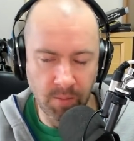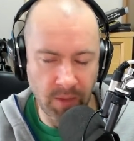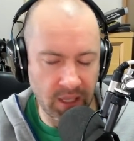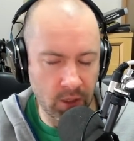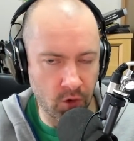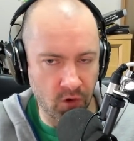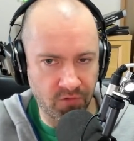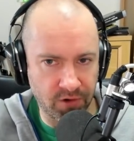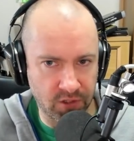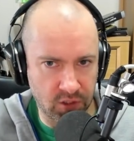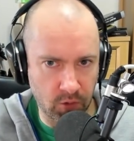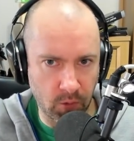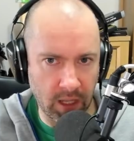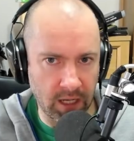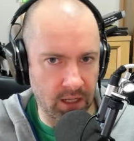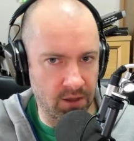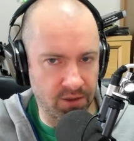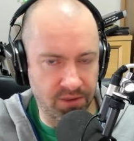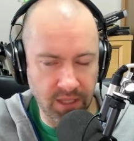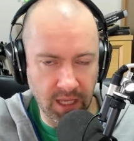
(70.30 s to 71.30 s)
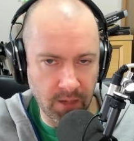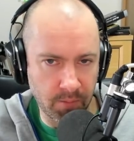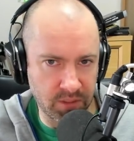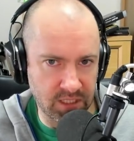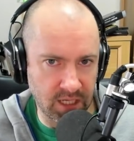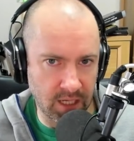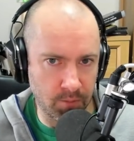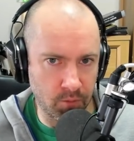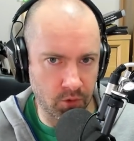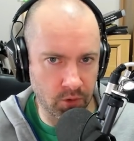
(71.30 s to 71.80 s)
They might offer twenty or thirty
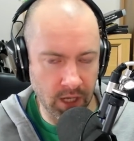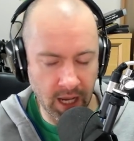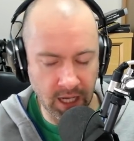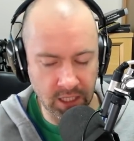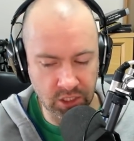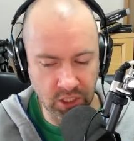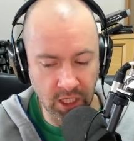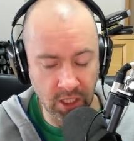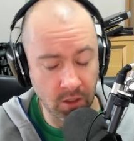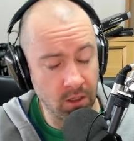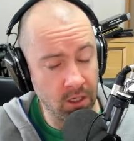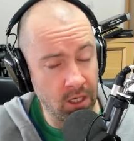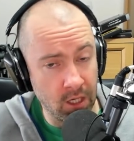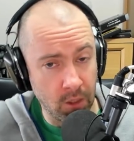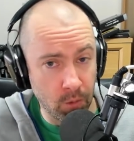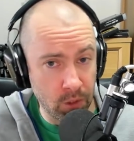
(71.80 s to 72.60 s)
percent more hash rate.